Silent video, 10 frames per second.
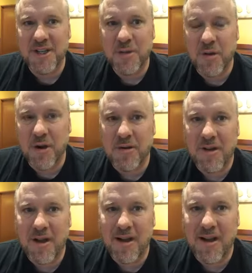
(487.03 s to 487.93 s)
where
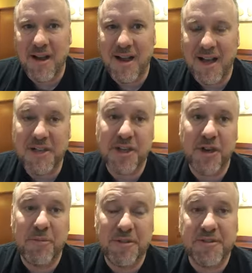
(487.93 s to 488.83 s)
I
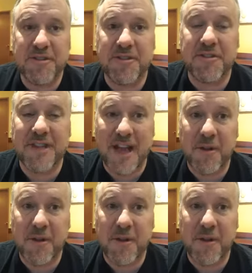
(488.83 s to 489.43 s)
show businesses how